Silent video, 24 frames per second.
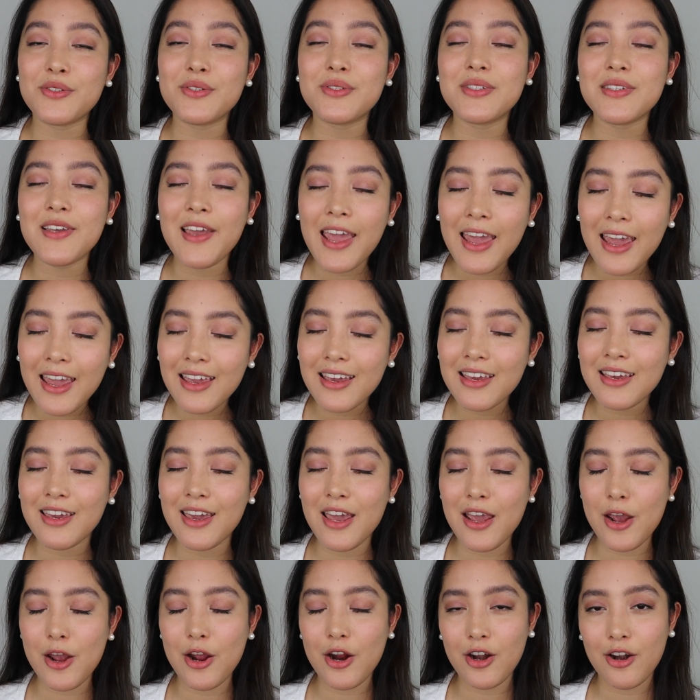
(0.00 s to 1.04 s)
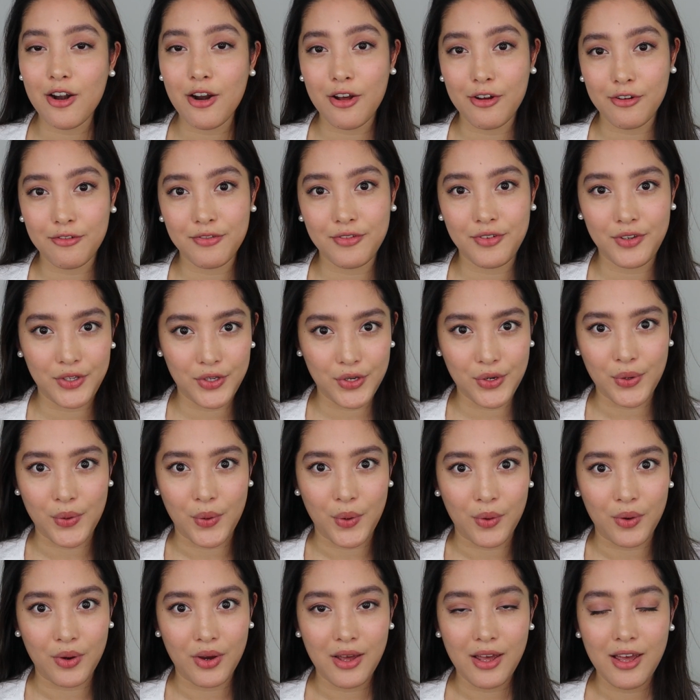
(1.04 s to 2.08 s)
to take care of
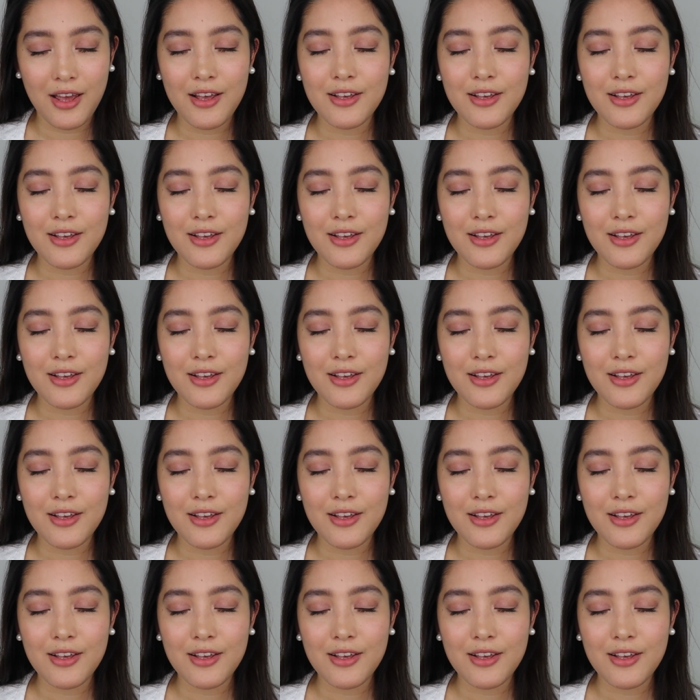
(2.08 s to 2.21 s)
you.